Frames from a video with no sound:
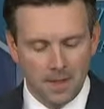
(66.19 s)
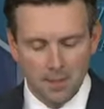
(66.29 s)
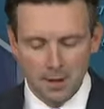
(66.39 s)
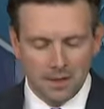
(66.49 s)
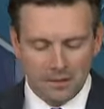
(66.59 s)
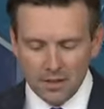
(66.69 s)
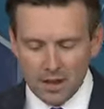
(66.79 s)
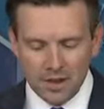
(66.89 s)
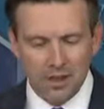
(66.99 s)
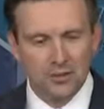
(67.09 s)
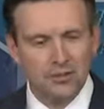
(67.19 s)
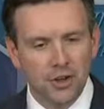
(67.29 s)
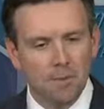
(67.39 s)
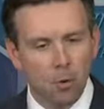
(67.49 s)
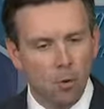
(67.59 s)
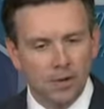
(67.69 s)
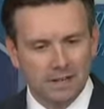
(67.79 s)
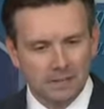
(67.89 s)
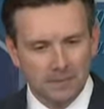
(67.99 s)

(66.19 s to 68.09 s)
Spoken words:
I mean, at some point,